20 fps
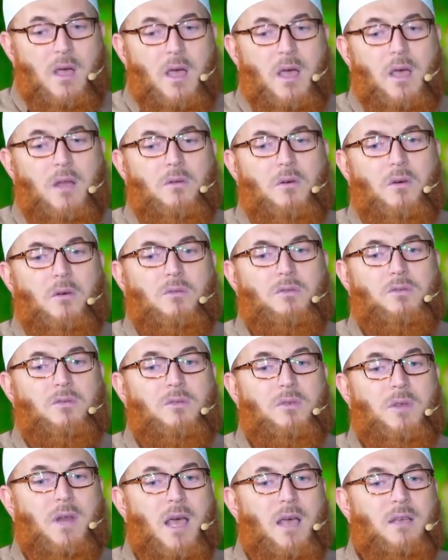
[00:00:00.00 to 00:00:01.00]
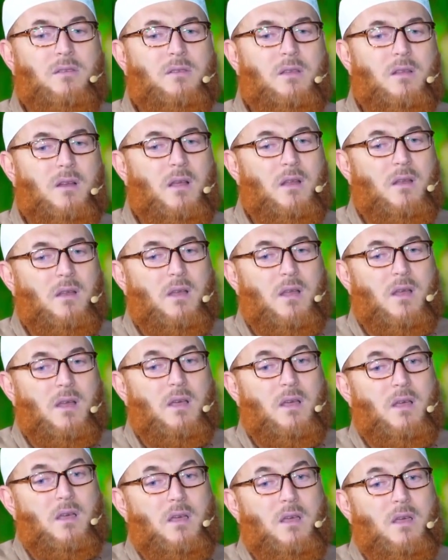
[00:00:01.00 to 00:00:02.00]
And also, you're asking
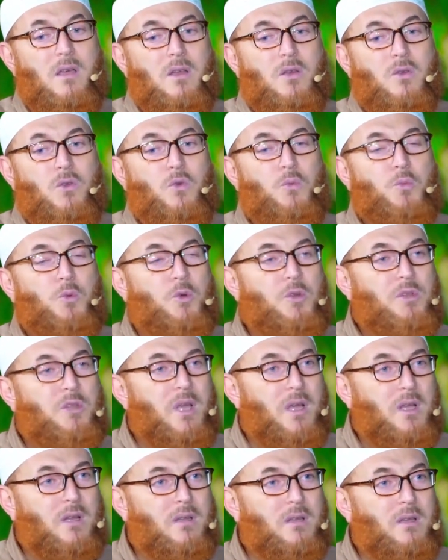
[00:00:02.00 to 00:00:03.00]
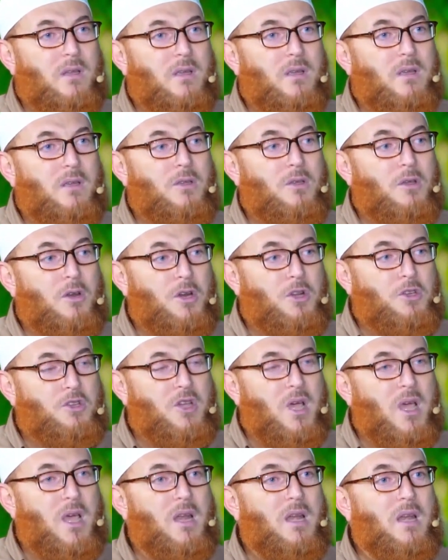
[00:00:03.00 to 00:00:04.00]
Allah to protect your
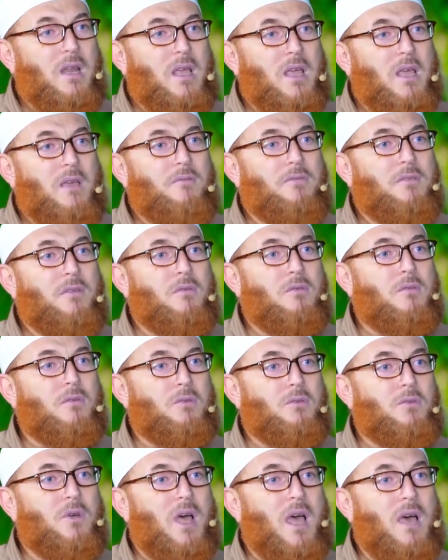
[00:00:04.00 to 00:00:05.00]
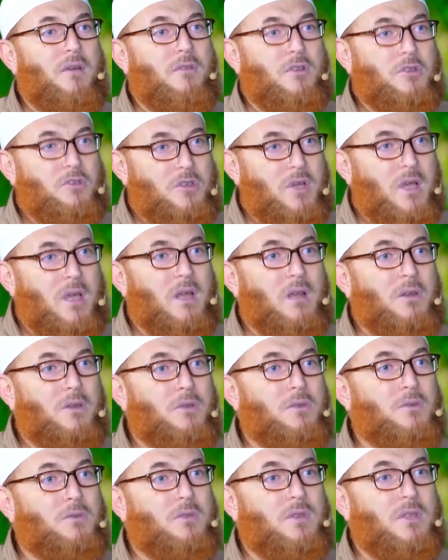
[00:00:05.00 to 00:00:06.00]
child if you were to have a child
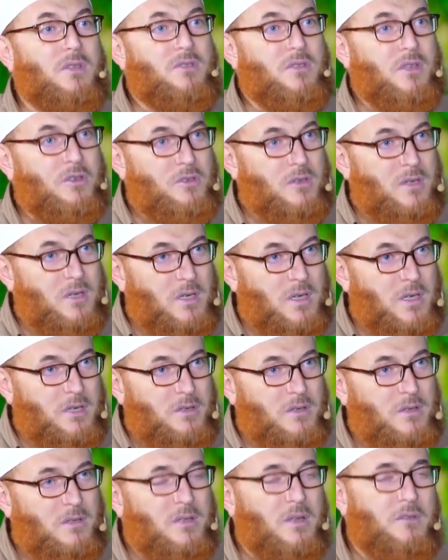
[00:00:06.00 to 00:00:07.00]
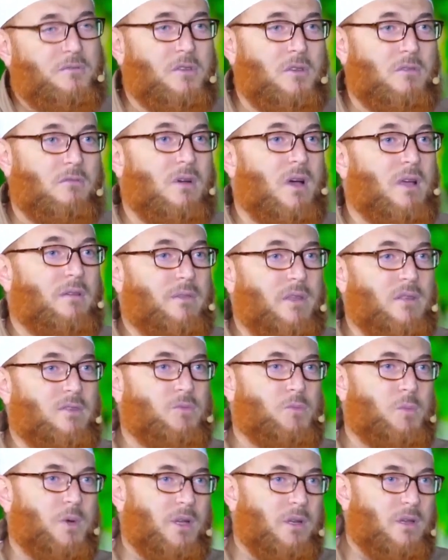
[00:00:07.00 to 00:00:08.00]
due to the sexual relations, if your wife
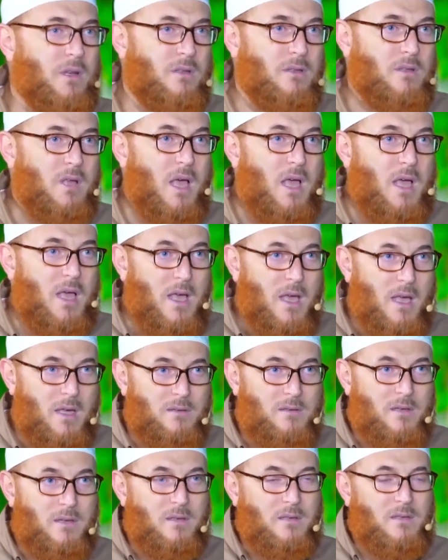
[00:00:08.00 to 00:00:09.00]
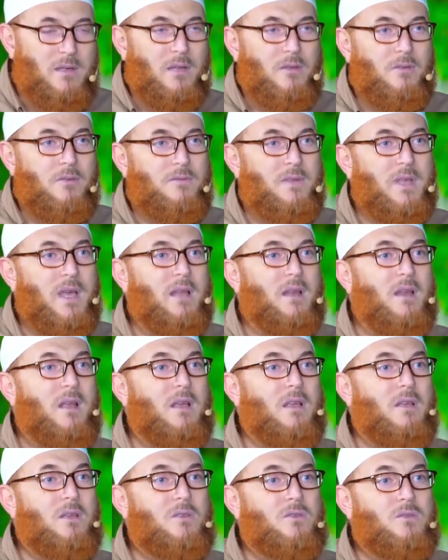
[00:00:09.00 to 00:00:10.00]
gets pregnant as mm. a hmm. result of that.
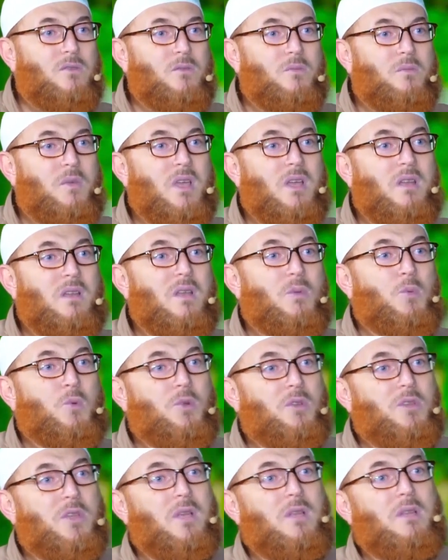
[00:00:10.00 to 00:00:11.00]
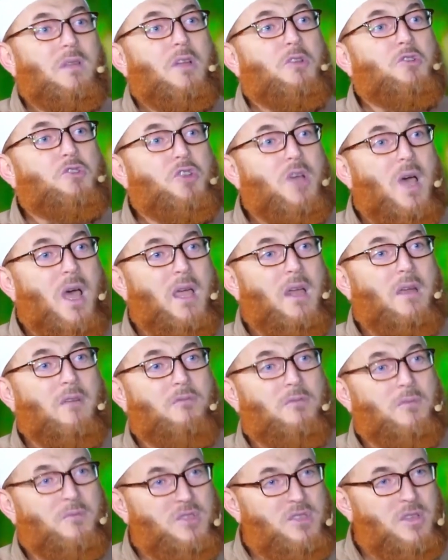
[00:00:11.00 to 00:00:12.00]
So, may Allah protect the
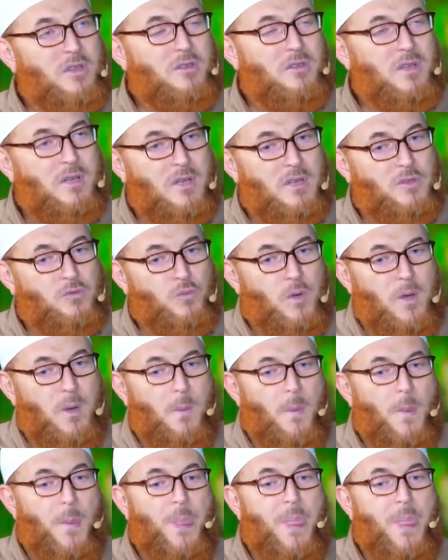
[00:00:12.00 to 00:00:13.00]
child from hmm. Satan mm. as well.